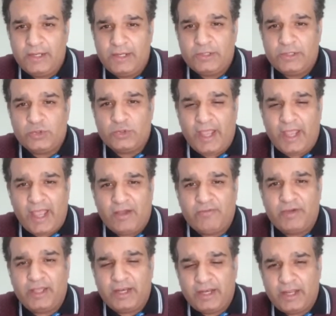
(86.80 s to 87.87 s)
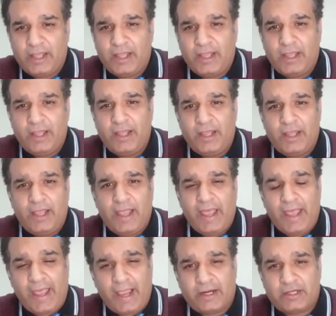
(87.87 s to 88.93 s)
to have an
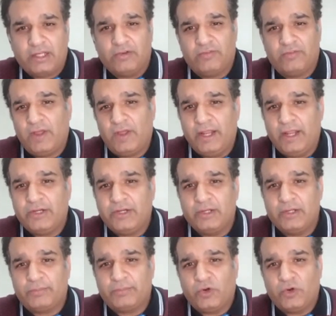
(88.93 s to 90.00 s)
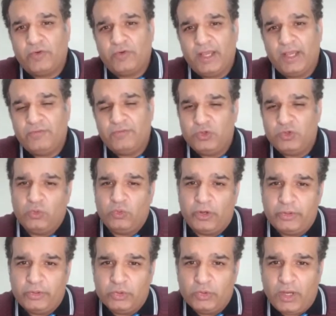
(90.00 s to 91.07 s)
active LinkedIn profile if you
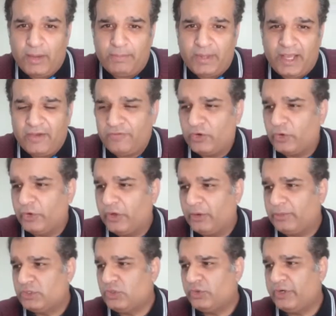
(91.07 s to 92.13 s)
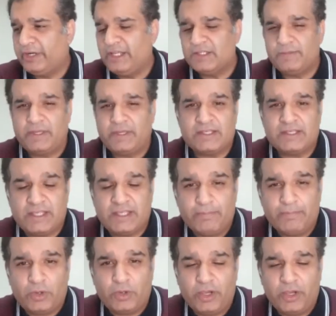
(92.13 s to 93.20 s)
want to apply for good opportunities, because the
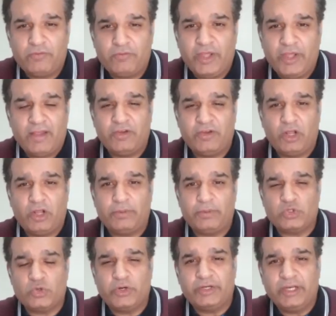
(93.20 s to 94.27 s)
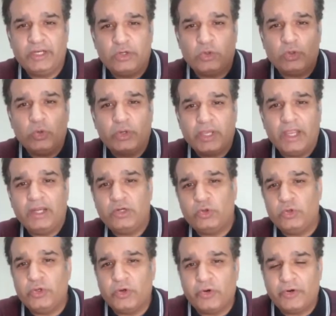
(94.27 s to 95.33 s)
employer would have an opportunity to look
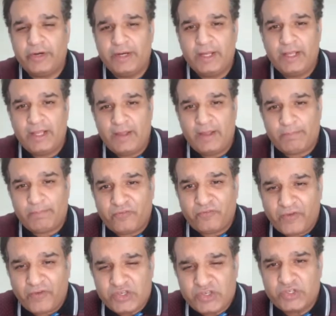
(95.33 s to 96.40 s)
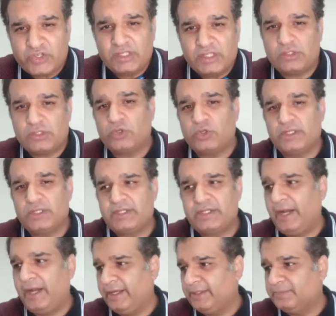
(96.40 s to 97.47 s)
into your professional social
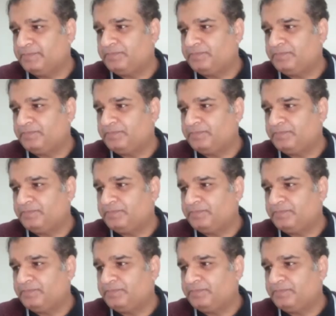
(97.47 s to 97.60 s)
standing.